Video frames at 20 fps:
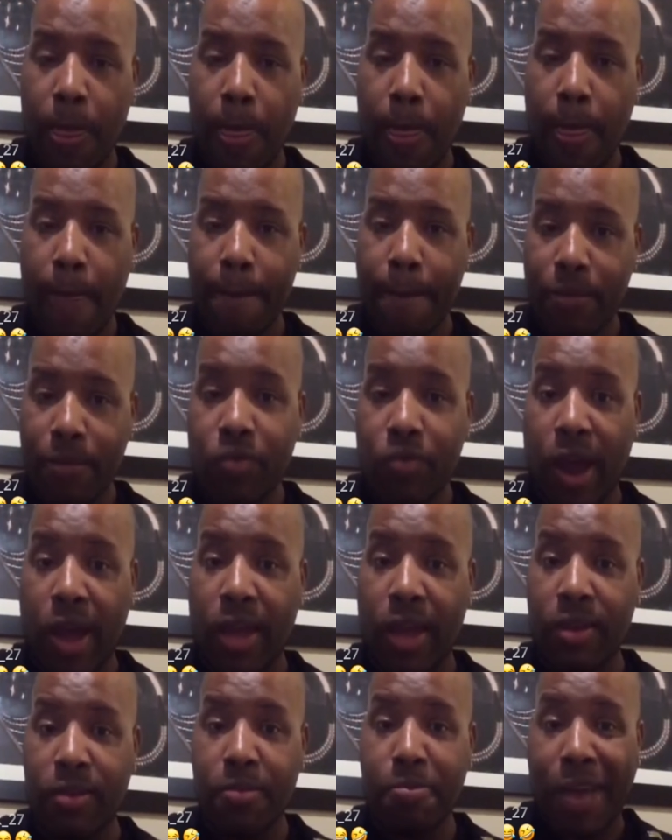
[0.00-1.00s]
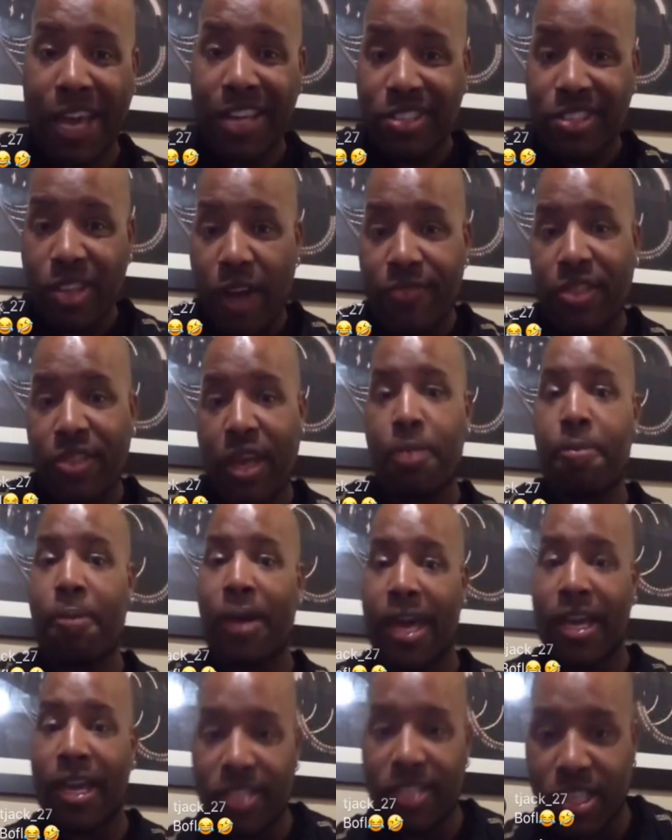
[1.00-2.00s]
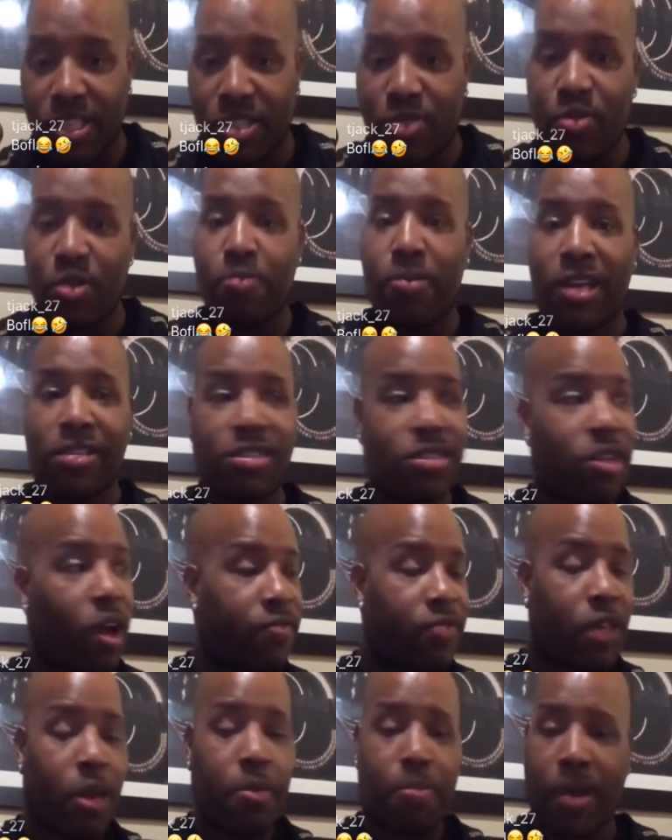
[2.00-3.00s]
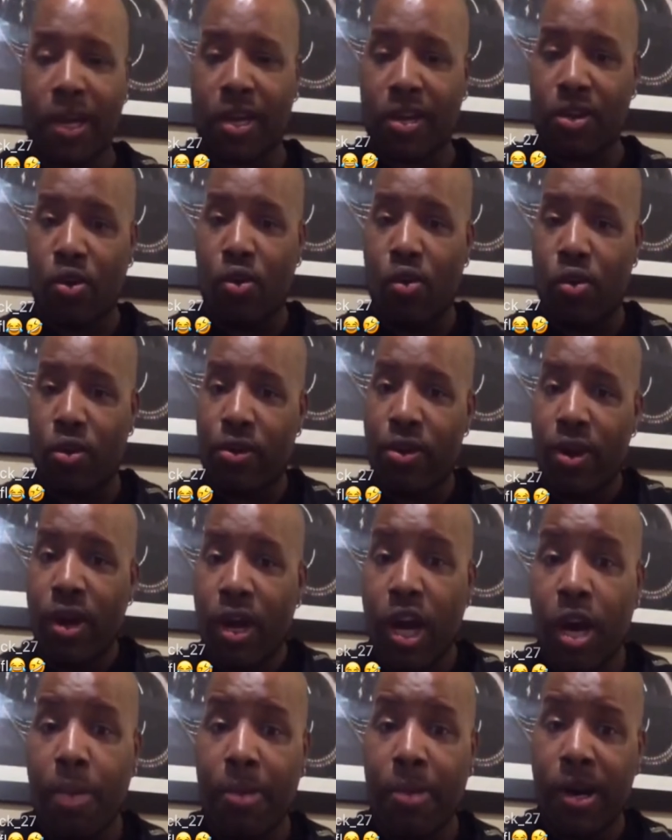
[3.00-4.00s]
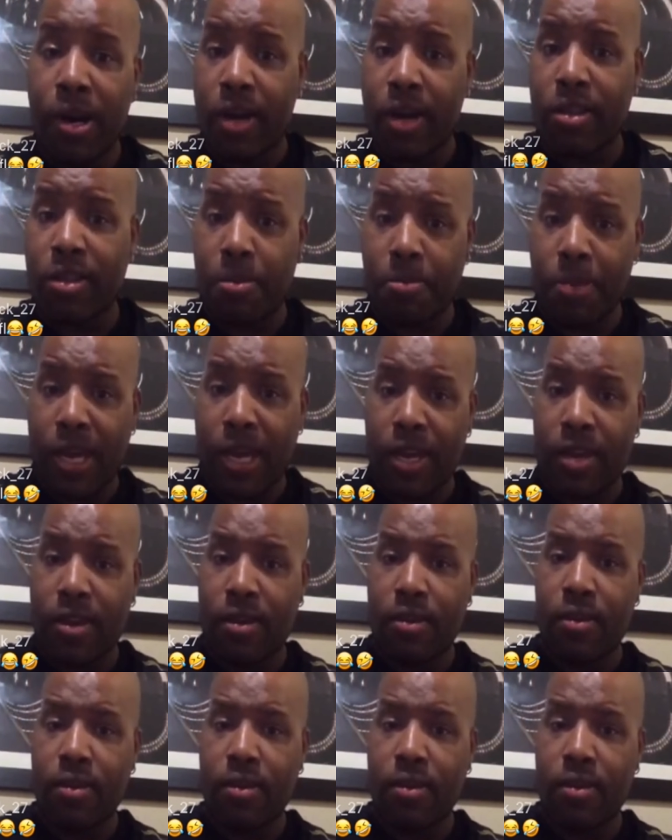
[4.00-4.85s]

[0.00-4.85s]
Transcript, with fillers: right? Based off their past history, based off their pecking order among other men.